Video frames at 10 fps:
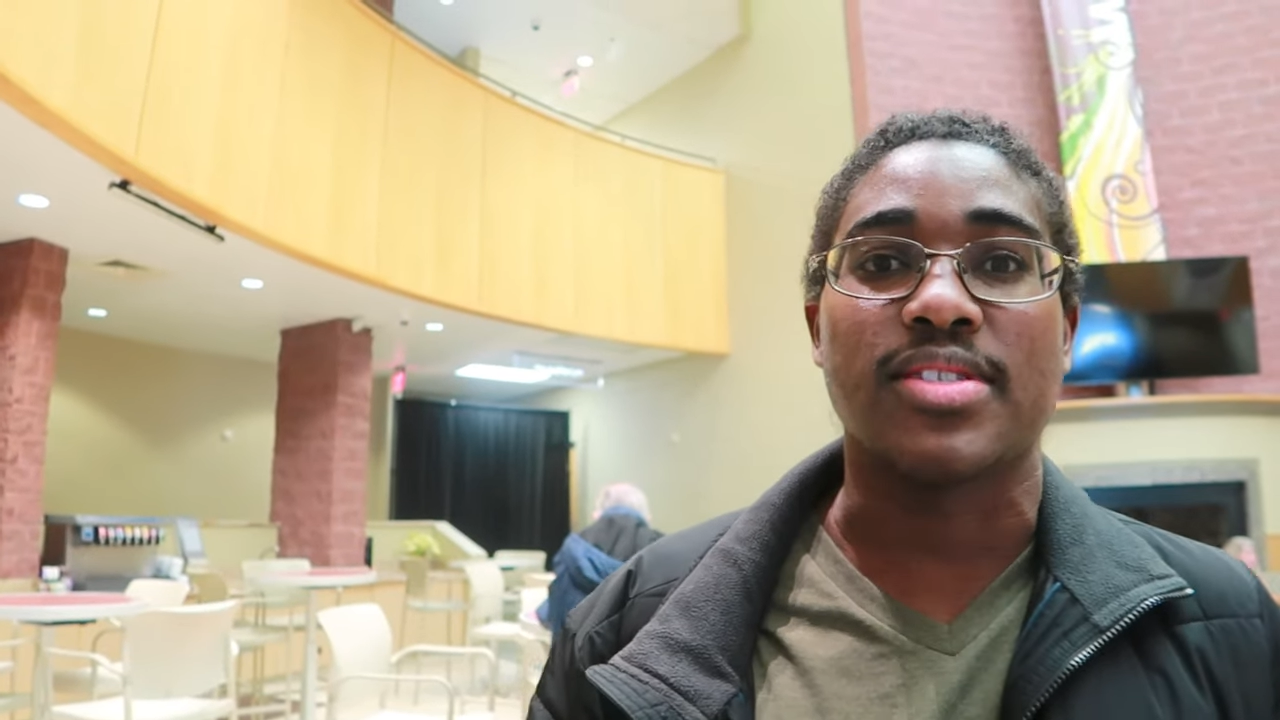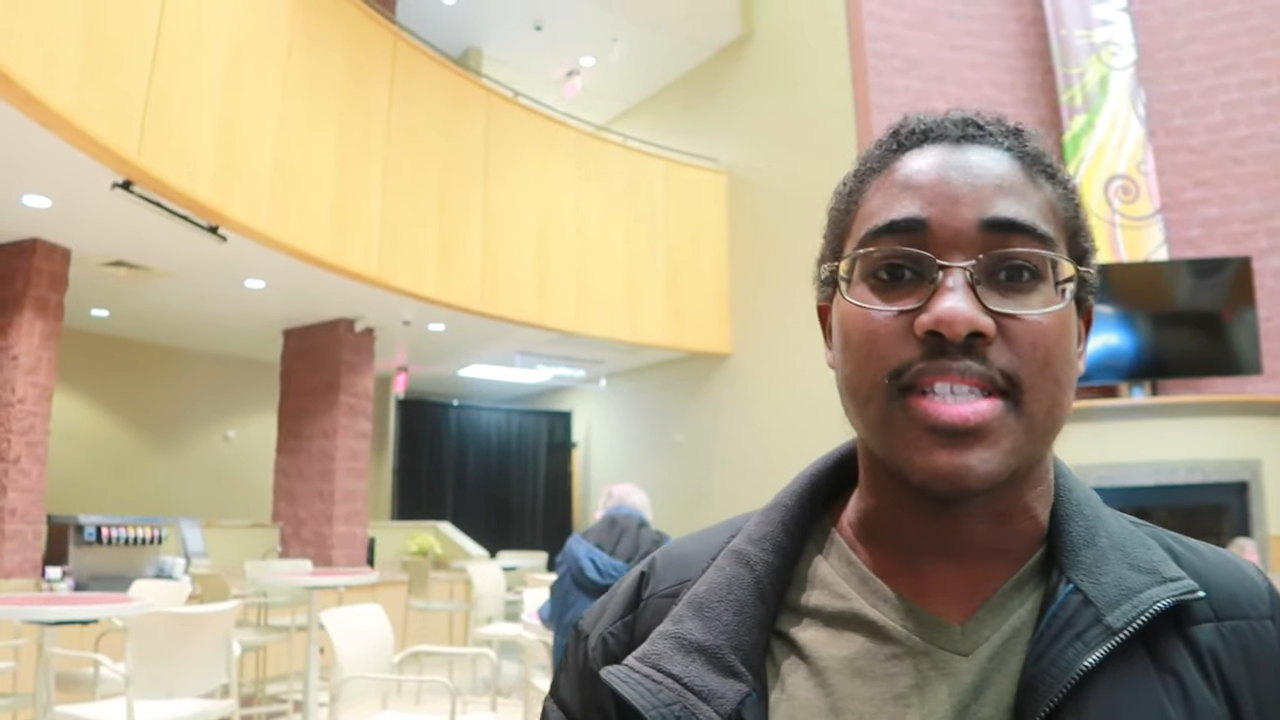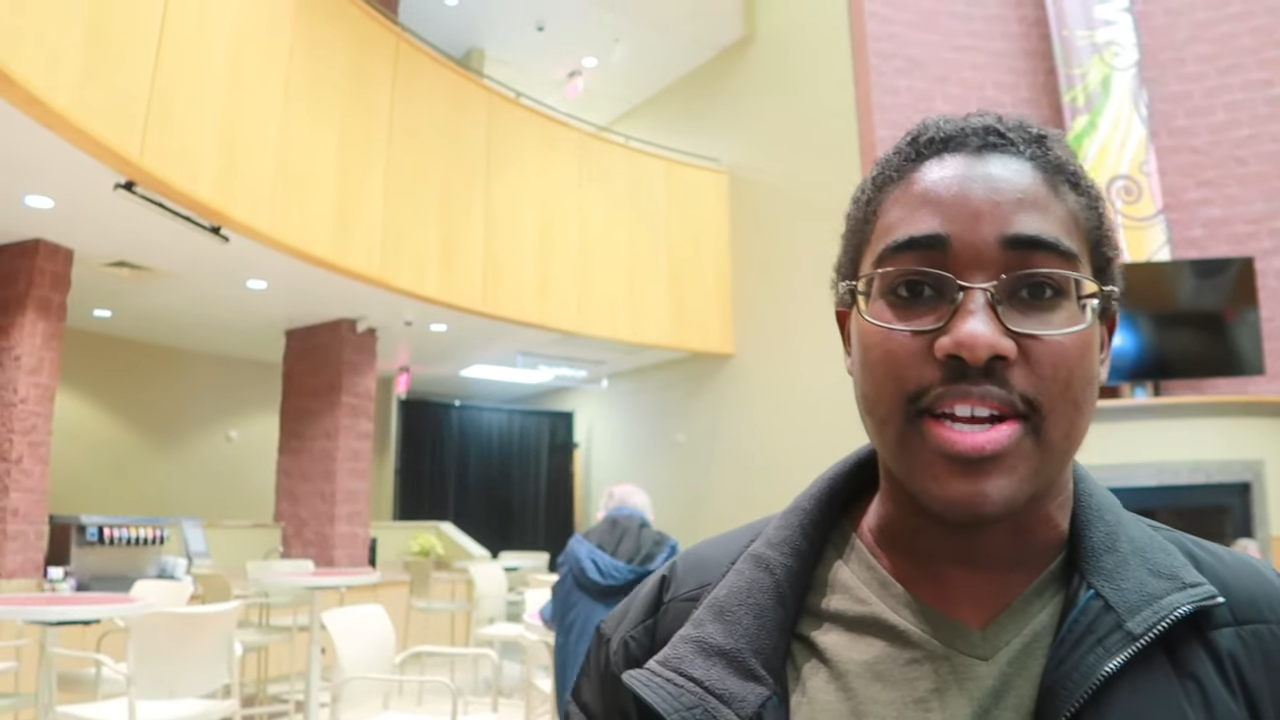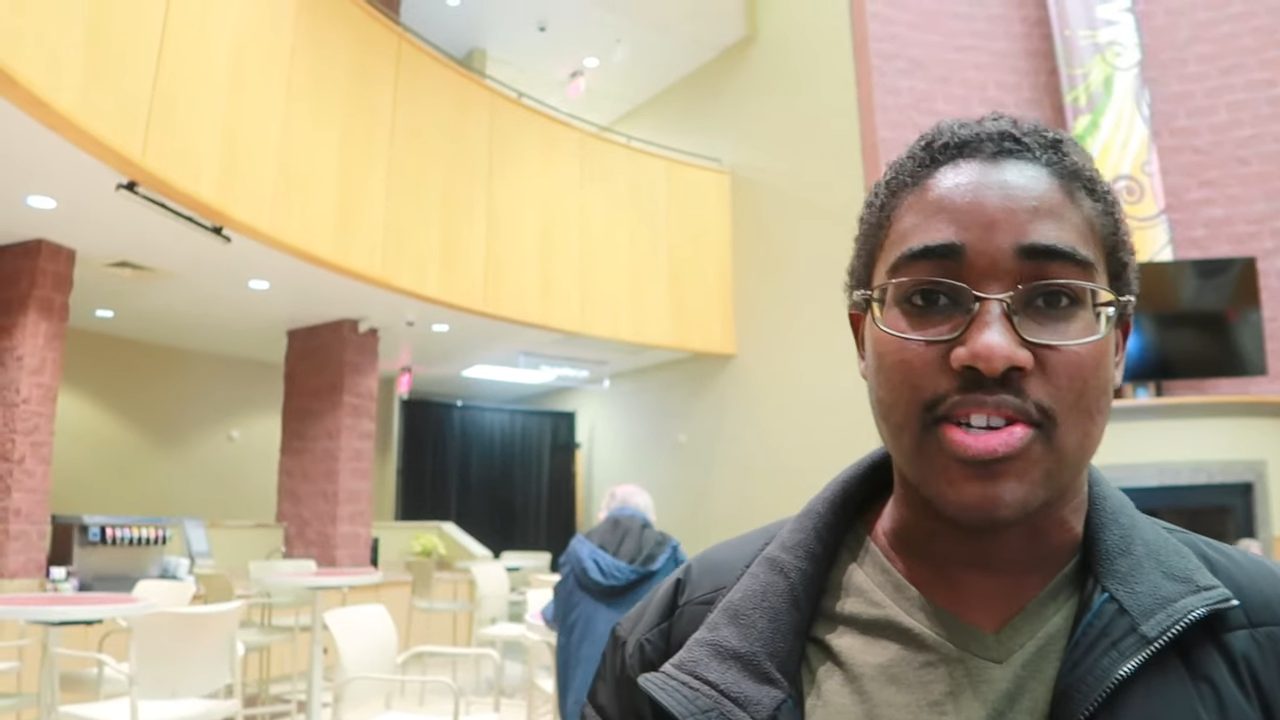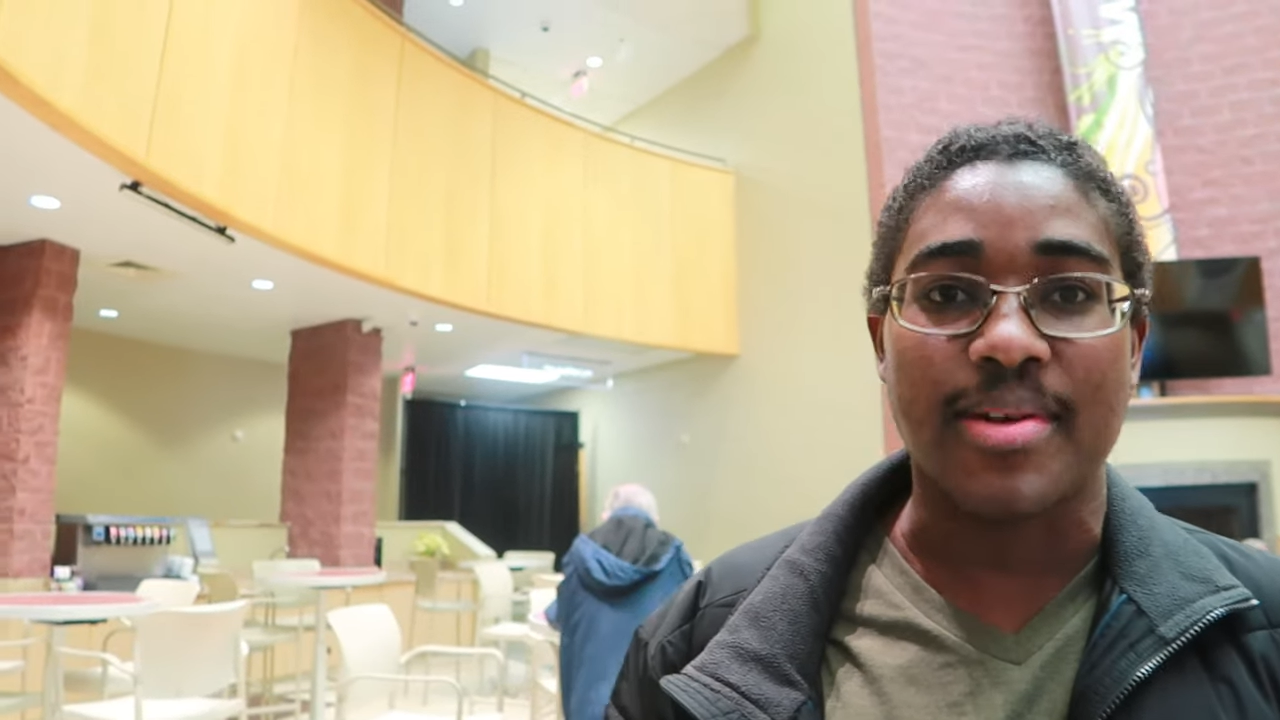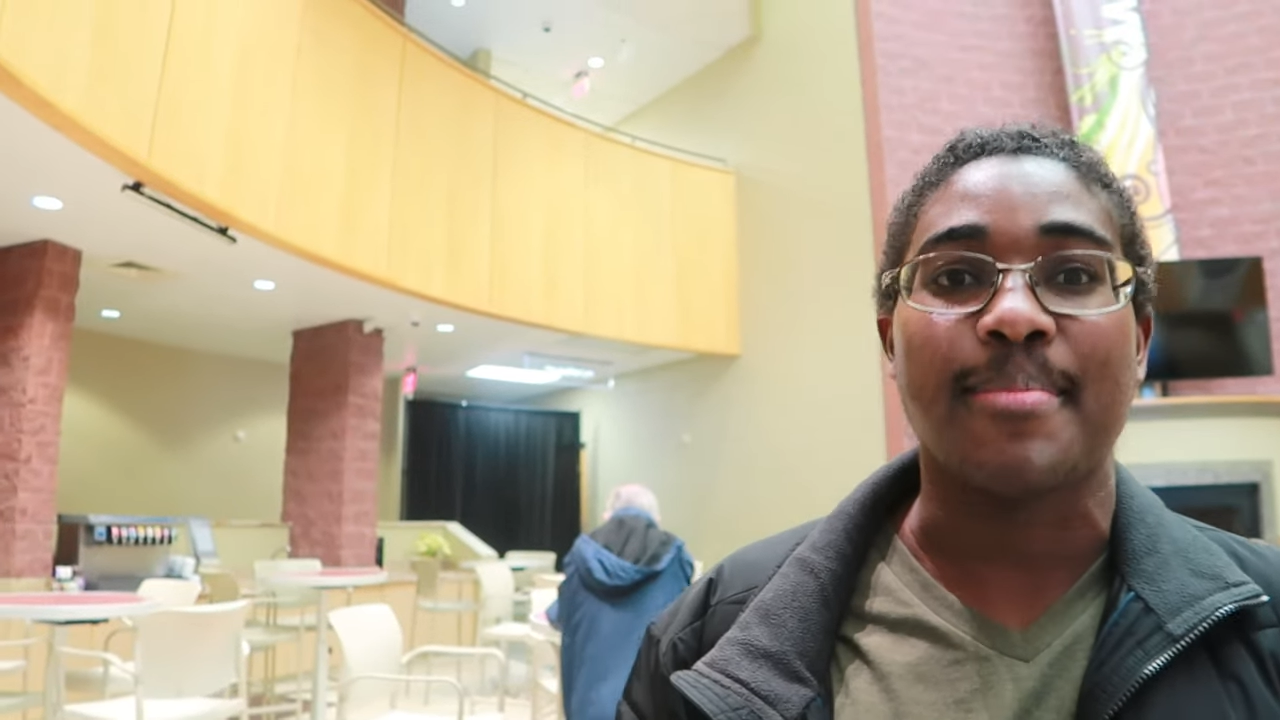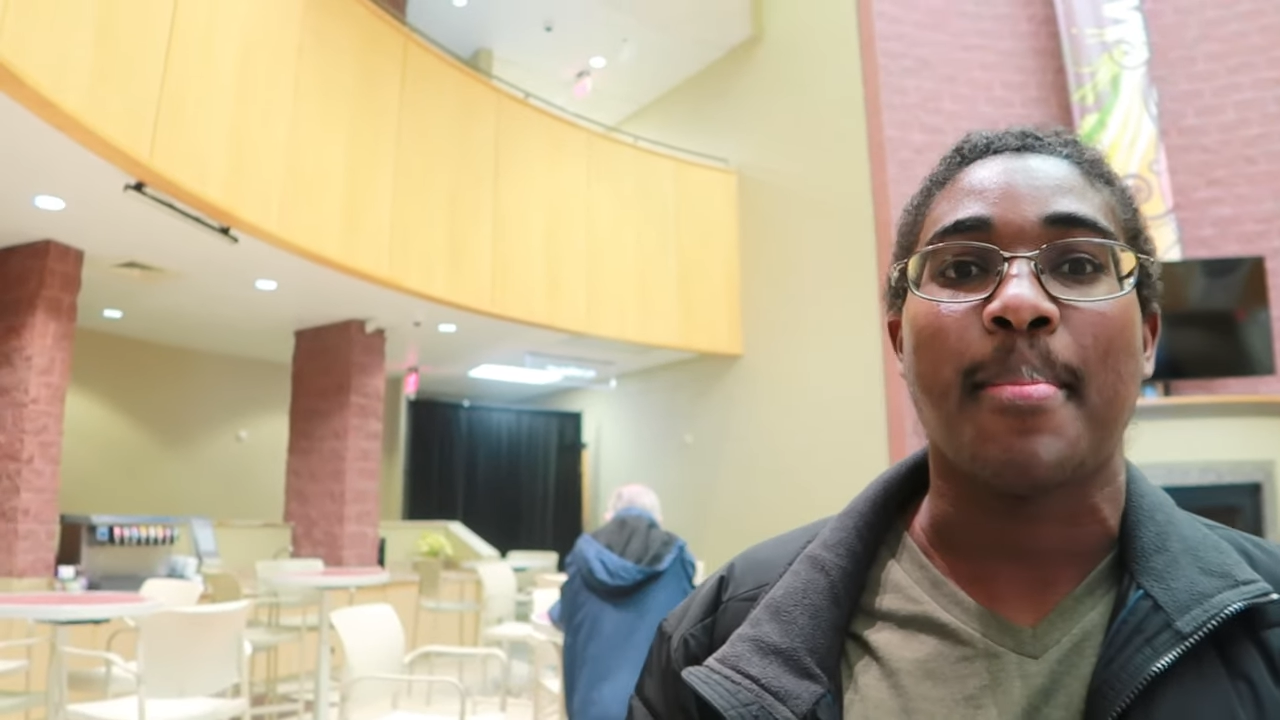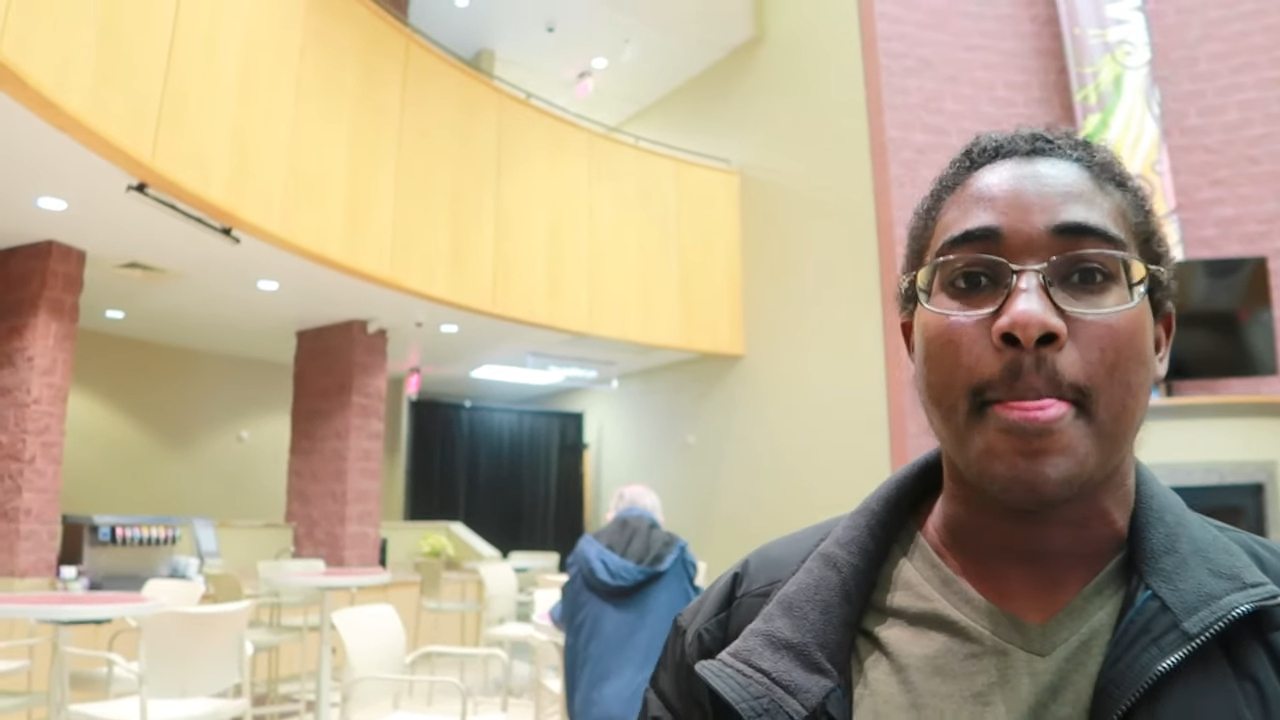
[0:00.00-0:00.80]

station.